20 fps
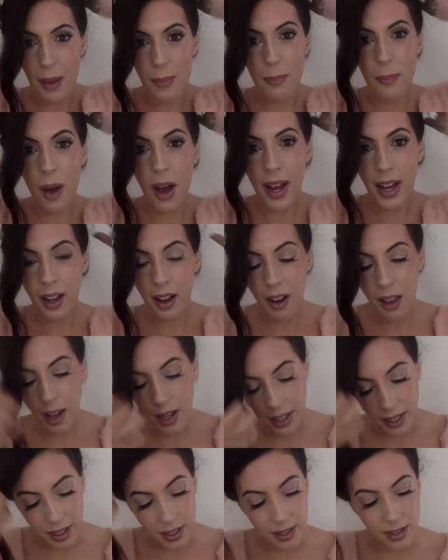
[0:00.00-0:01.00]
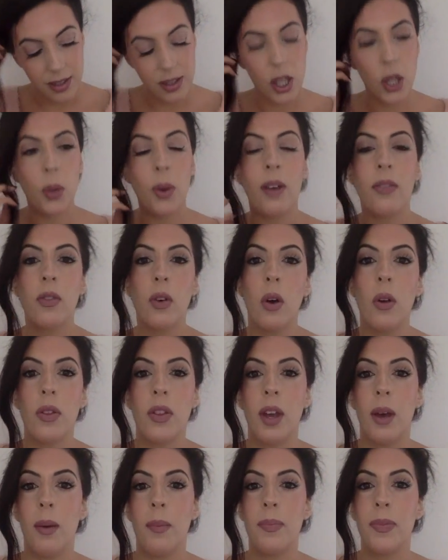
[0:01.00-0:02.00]
My clients who have got
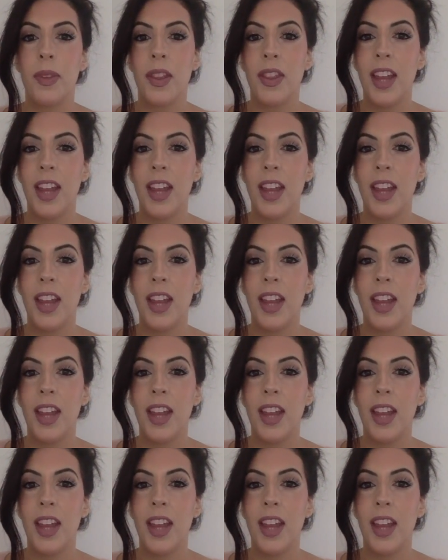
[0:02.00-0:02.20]
them,